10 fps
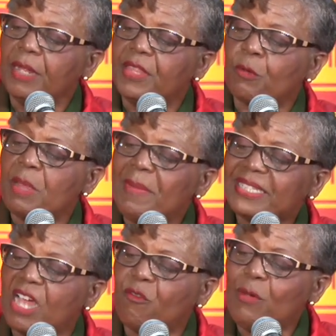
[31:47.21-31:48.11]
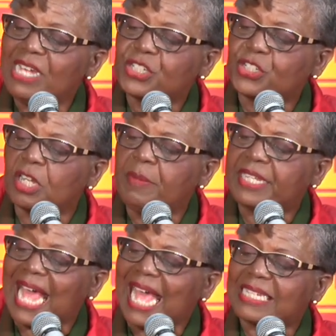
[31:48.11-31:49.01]
the remit of which should be
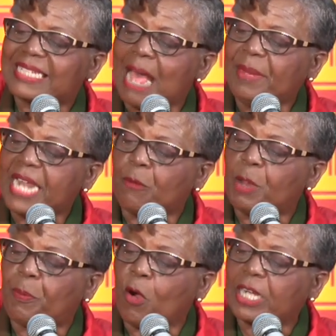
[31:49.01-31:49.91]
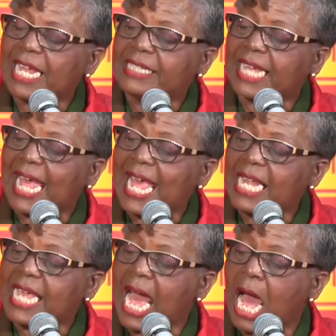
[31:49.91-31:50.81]
to examine and report inter
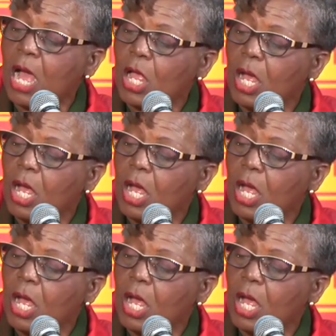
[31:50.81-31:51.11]
alia